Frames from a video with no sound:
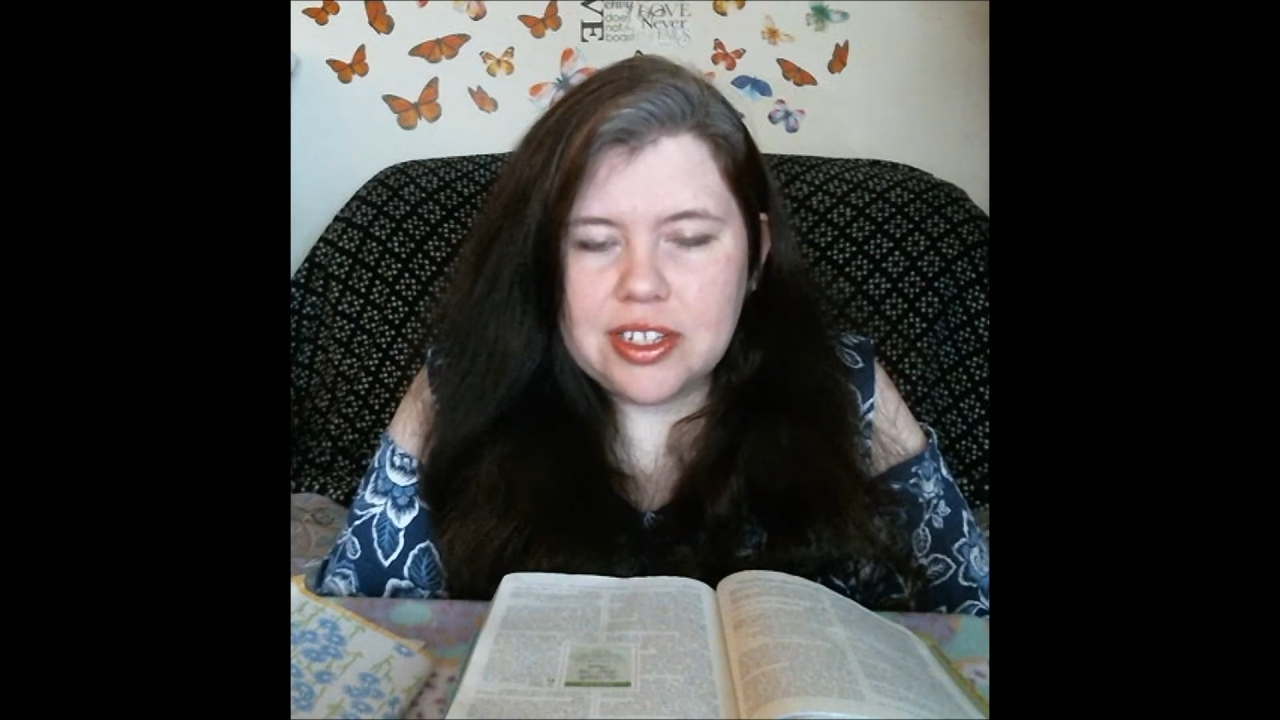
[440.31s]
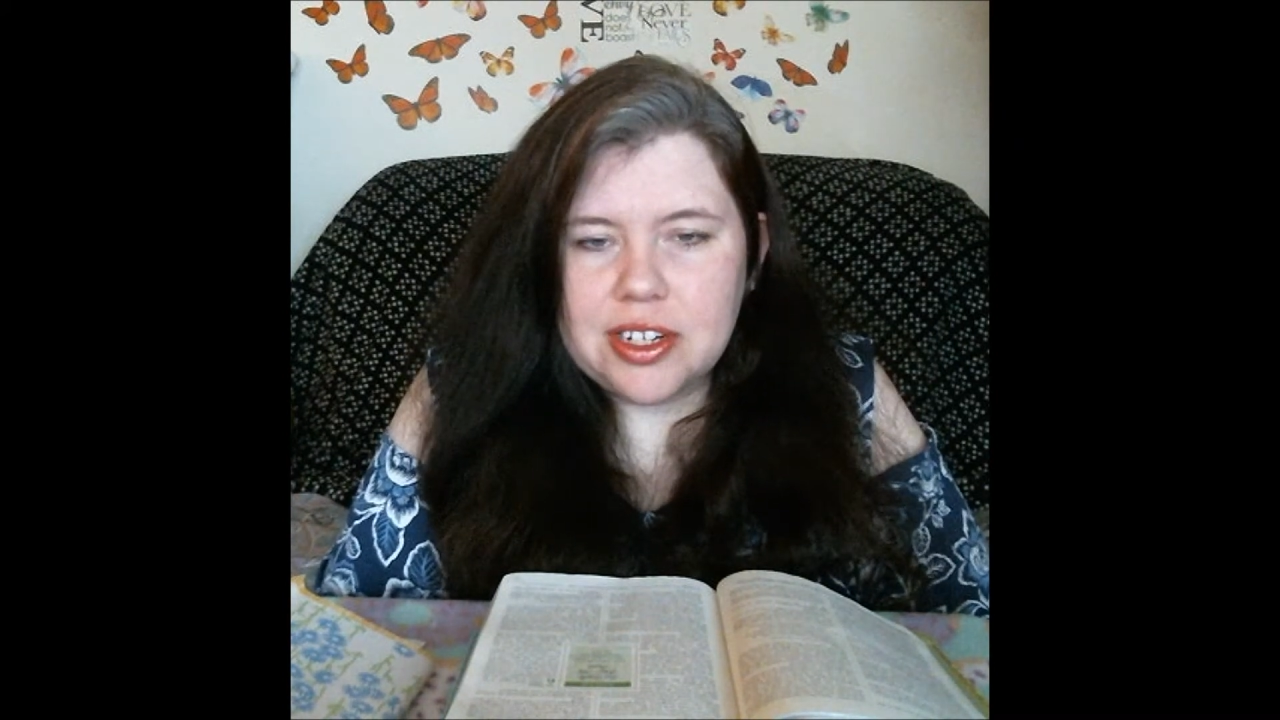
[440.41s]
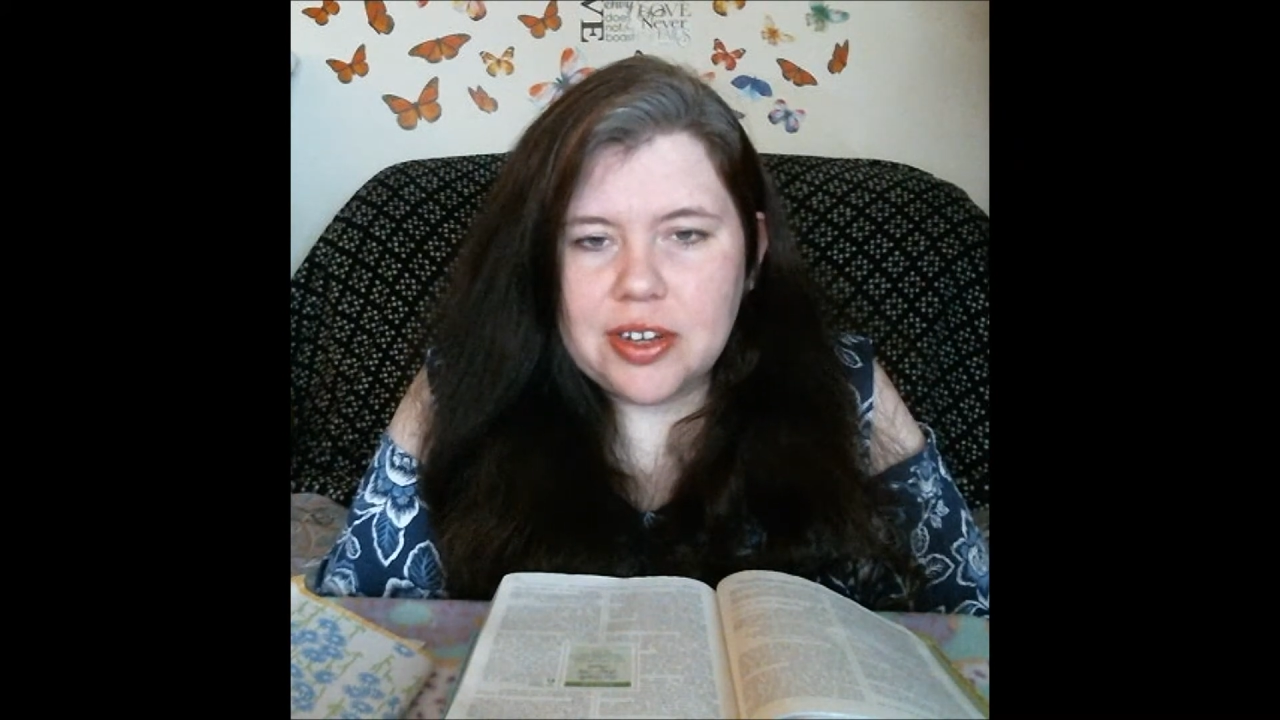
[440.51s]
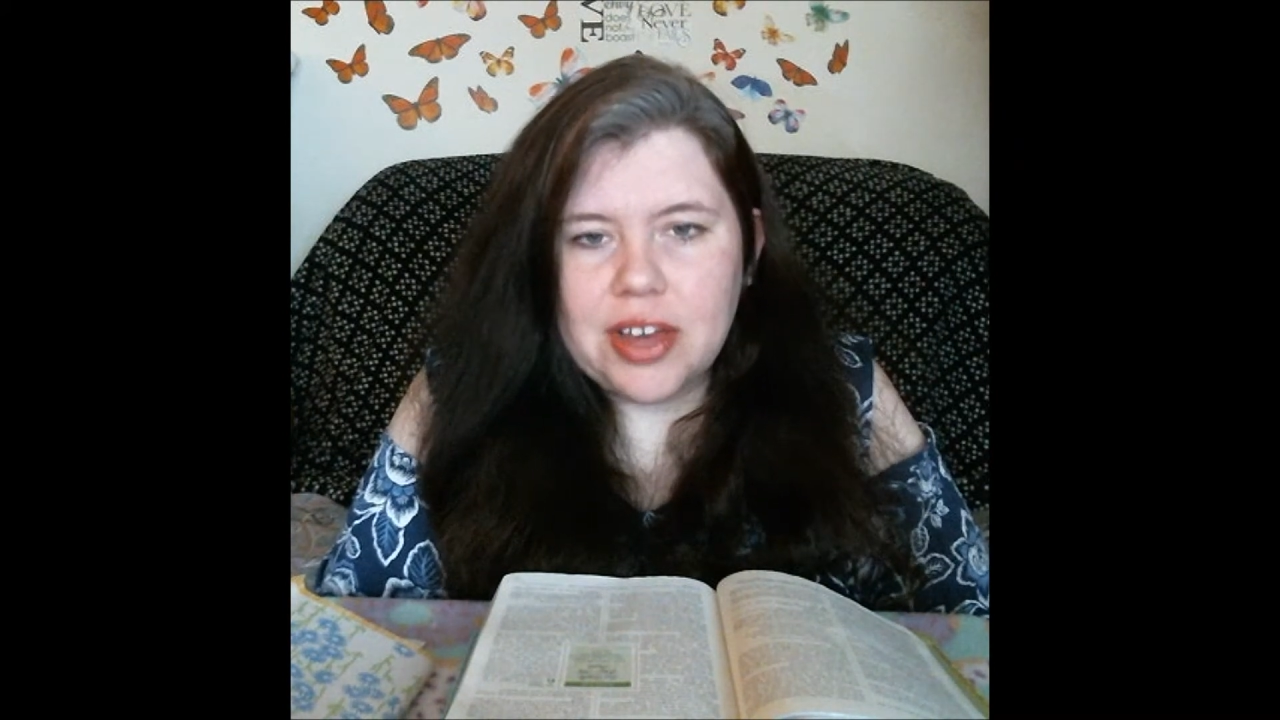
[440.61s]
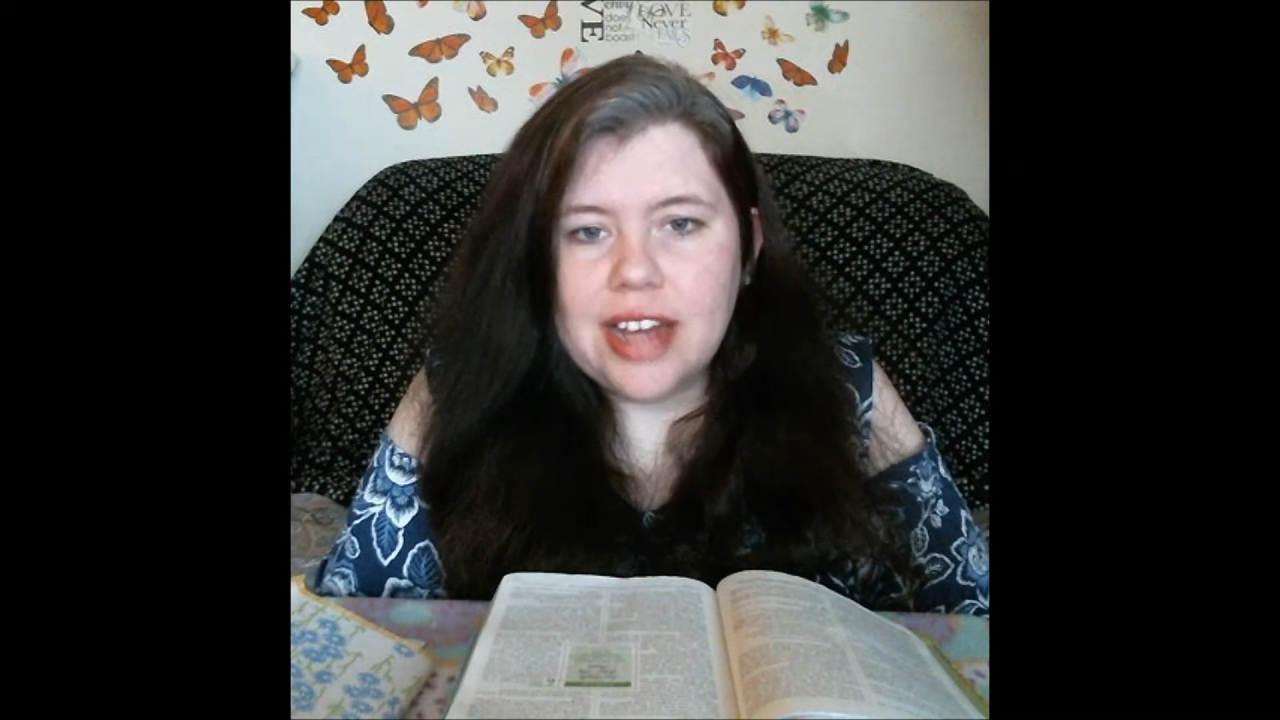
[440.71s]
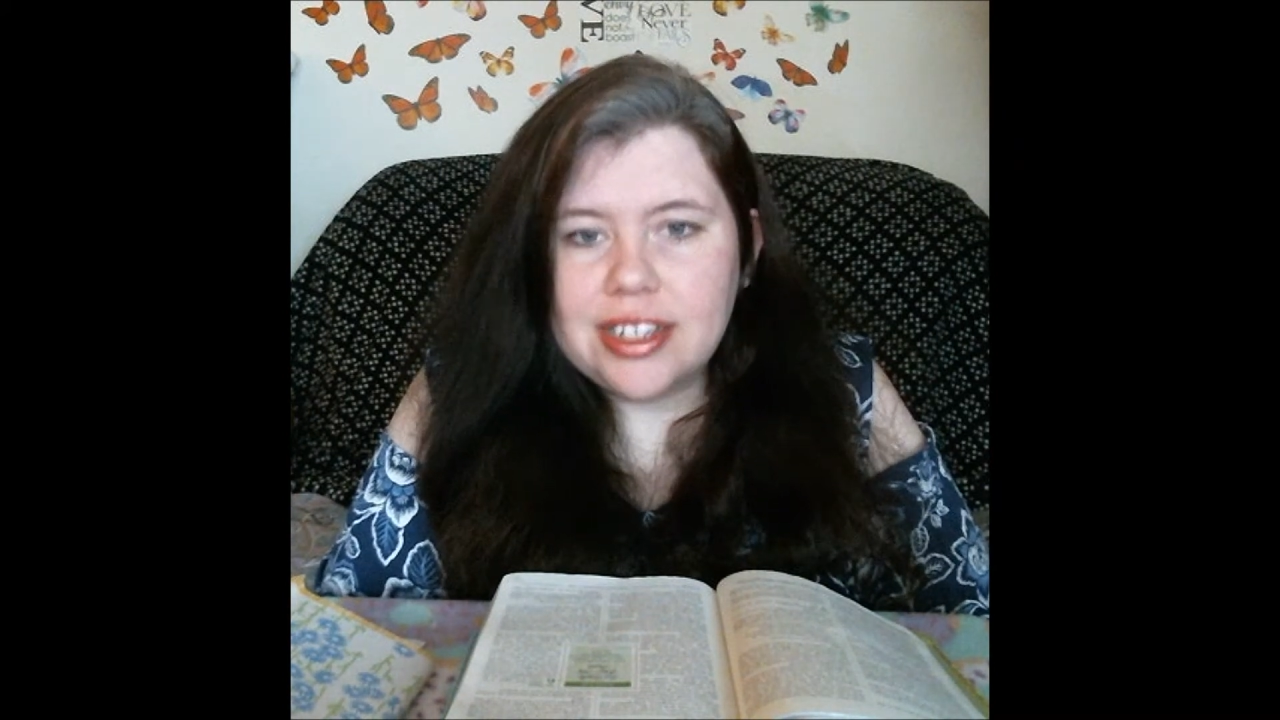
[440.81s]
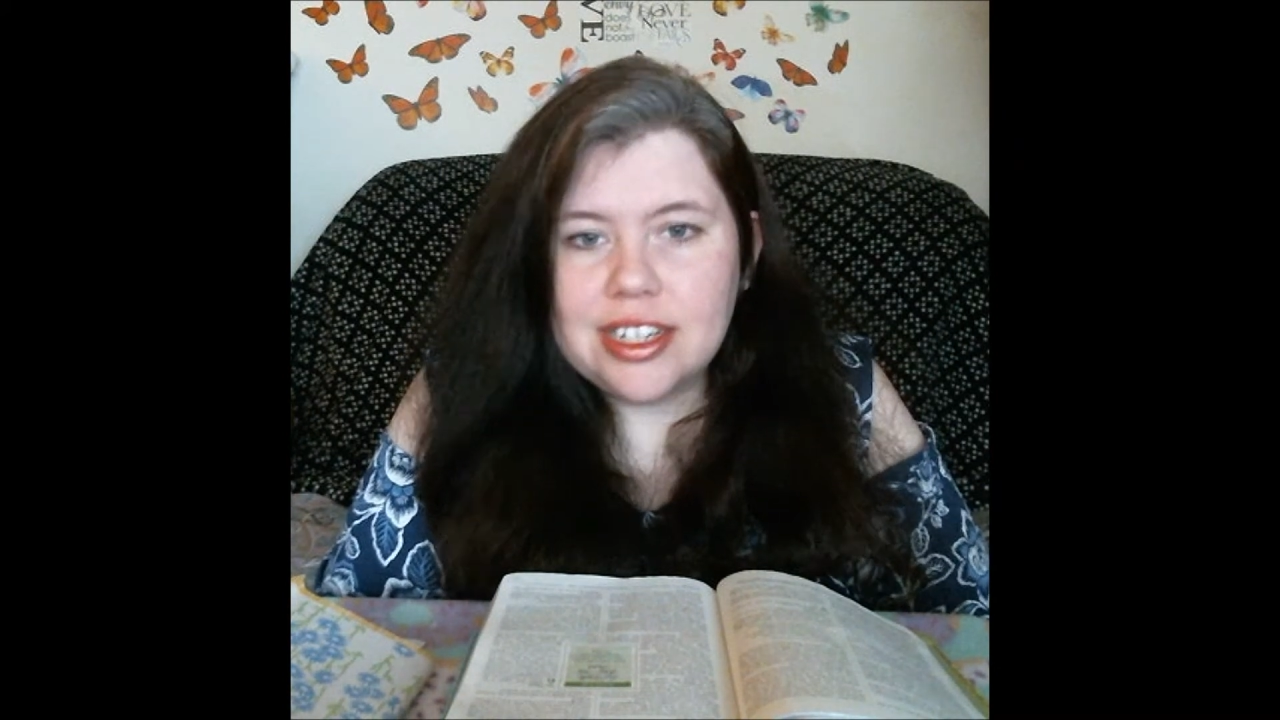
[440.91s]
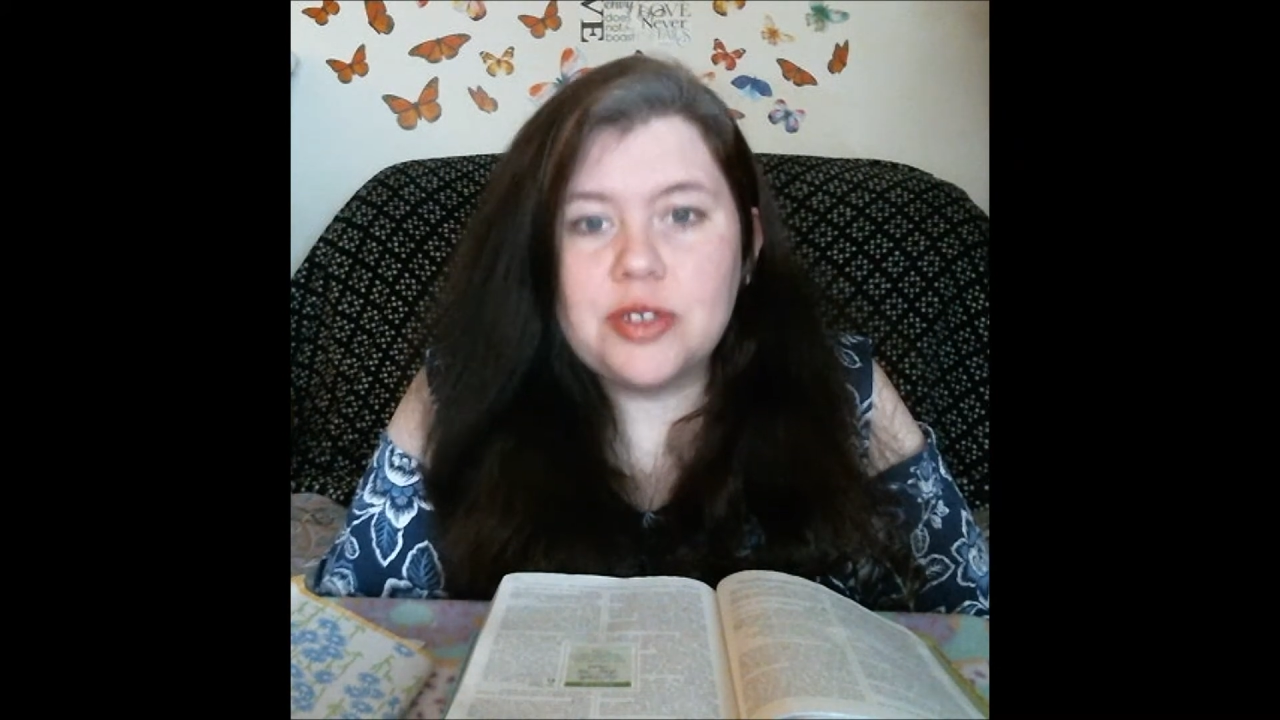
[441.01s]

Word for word: You know, God didn't